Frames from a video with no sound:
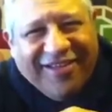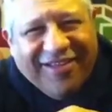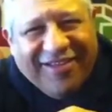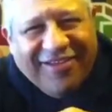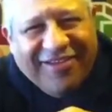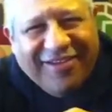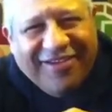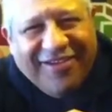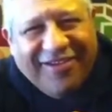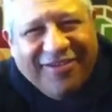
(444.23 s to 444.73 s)

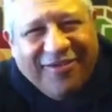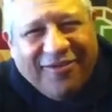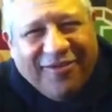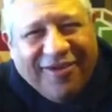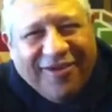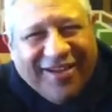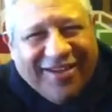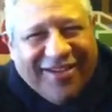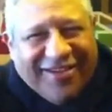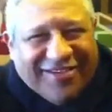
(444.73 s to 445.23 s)
June
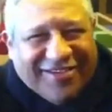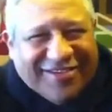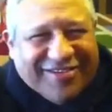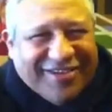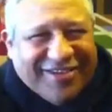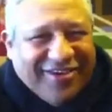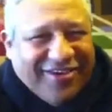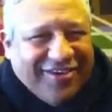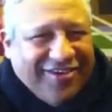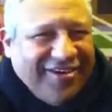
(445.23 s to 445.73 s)
1 or
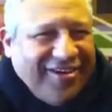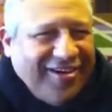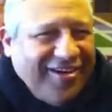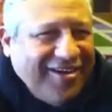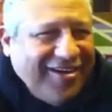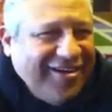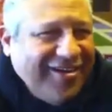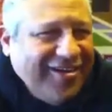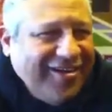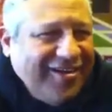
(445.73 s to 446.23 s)
so,
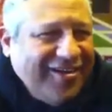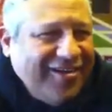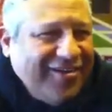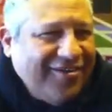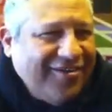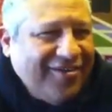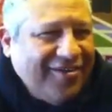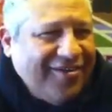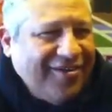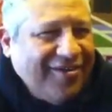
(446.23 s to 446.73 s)

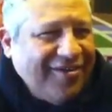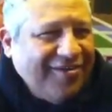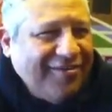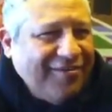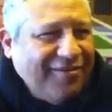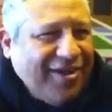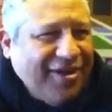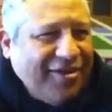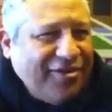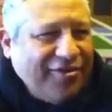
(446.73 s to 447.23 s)
or
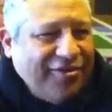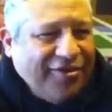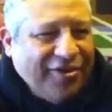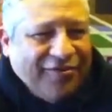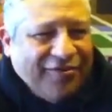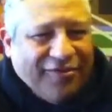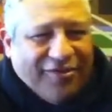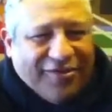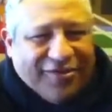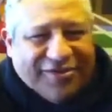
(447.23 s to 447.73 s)
May
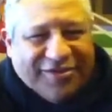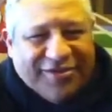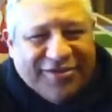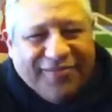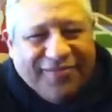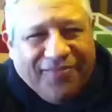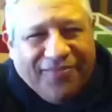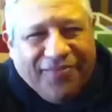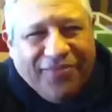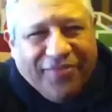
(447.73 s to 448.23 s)
31st.
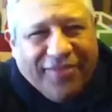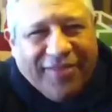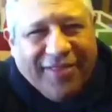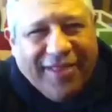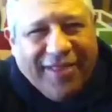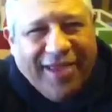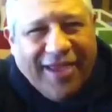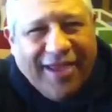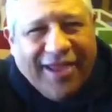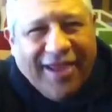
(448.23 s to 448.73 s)

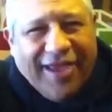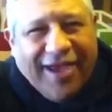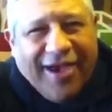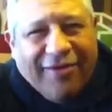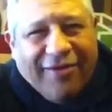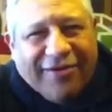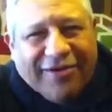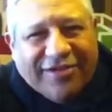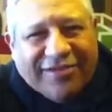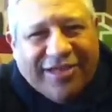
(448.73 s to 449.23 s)
And
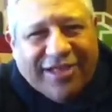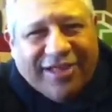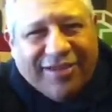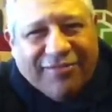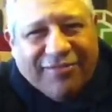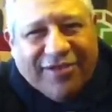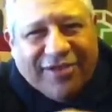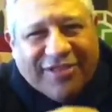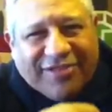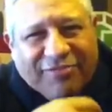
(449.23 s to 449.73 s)
now we
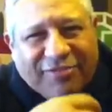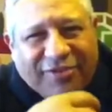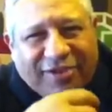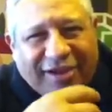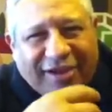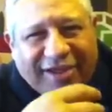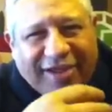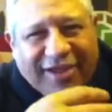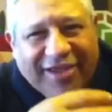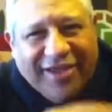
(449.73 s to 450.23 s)
celebrate
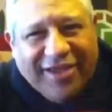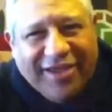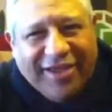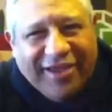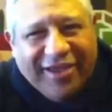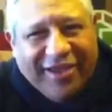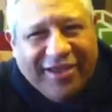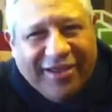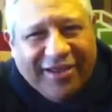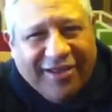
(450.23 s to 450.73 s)
spring
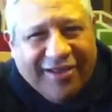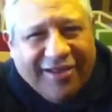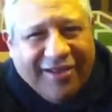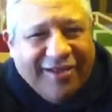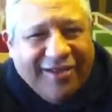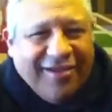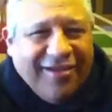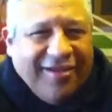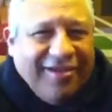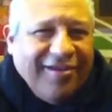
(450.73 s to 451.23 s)
in
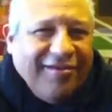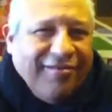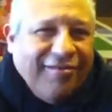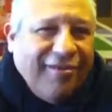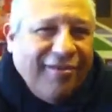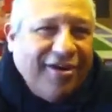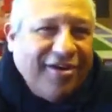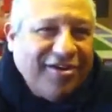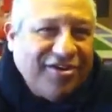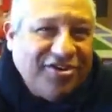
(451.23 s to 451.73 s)

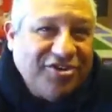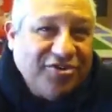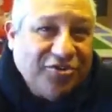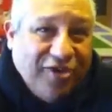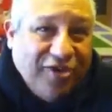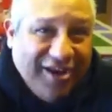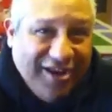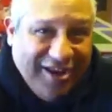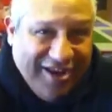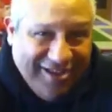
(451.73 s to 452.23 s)
March
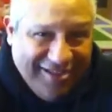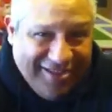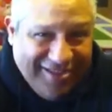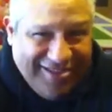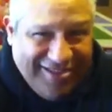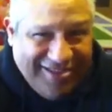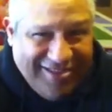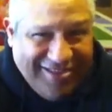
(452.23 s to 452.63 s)
20th.